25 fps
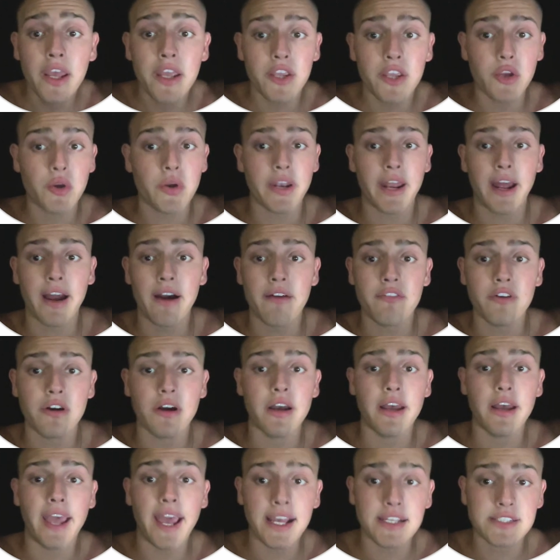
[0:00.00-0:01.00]
You can have
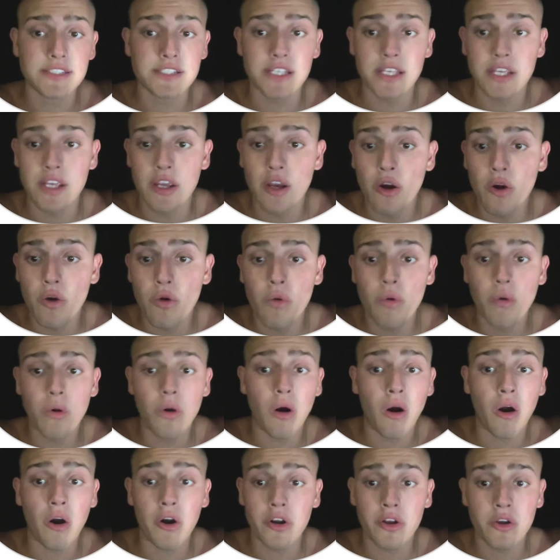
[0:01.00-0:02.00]
a SEO
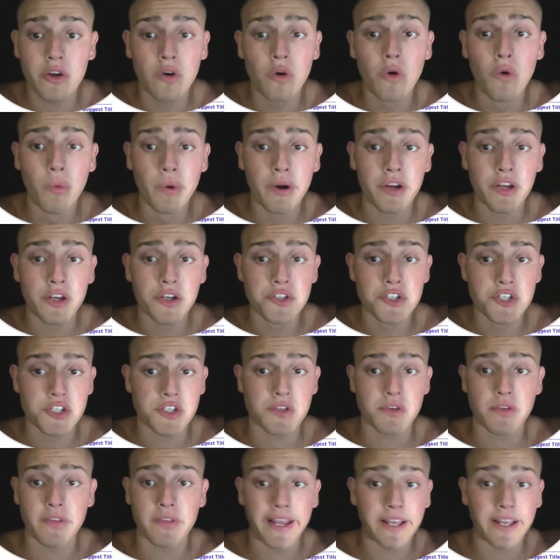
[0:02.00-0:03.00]
article where you're
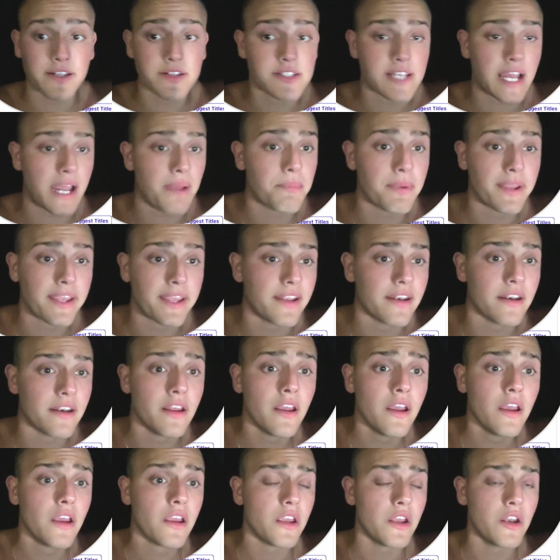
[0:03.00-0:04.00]
just like typing in,
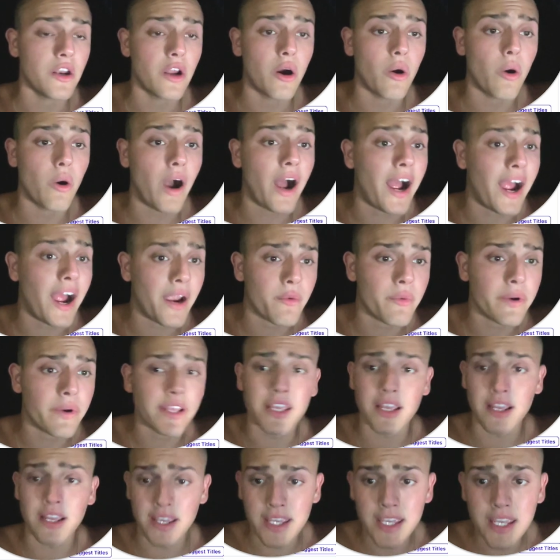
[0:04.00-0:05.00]
high
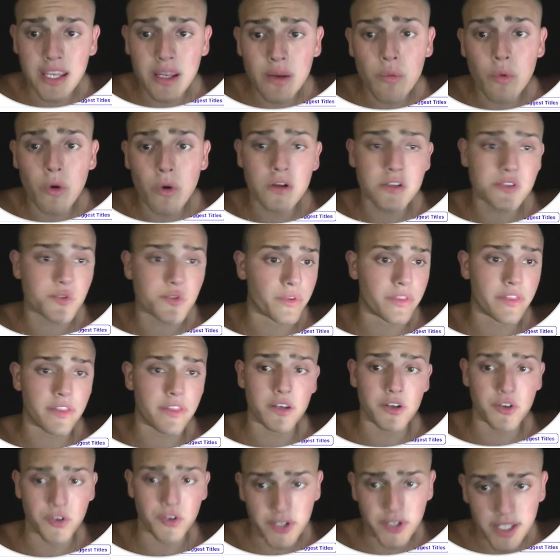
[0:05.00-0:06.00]
ranking keywords
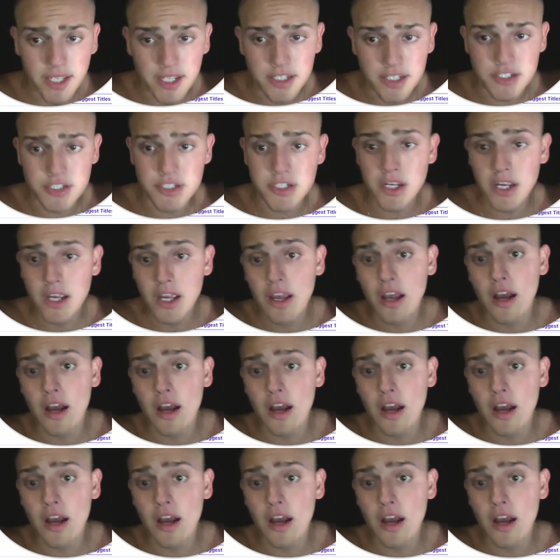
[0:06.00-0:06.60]
within your niche.